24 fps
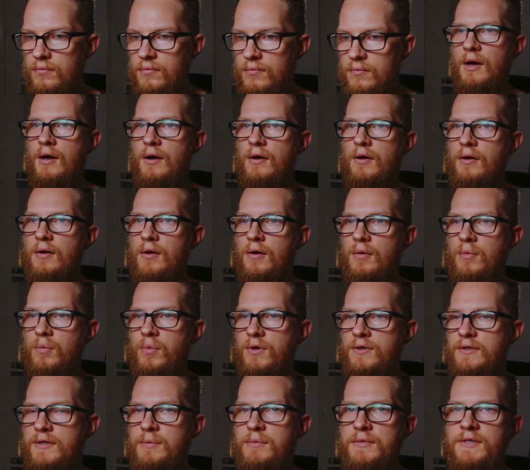I'm gonna
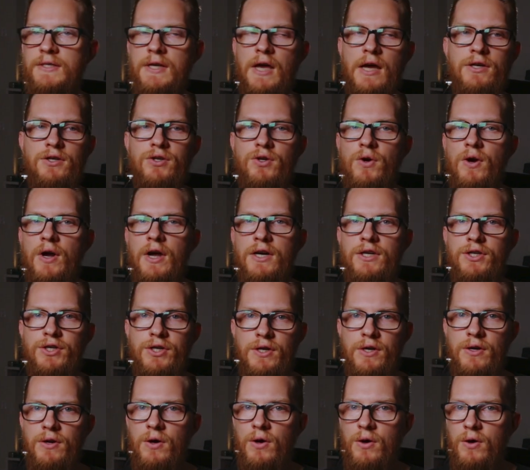put some
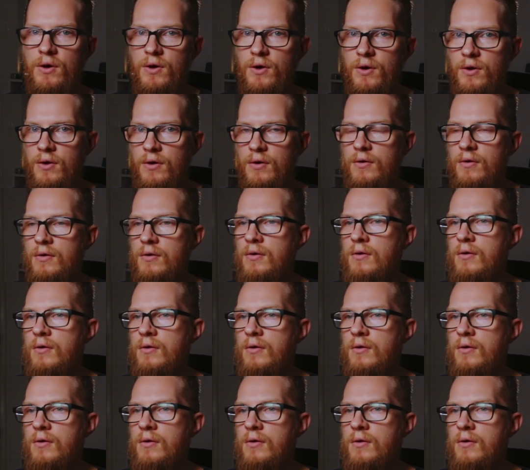saturation on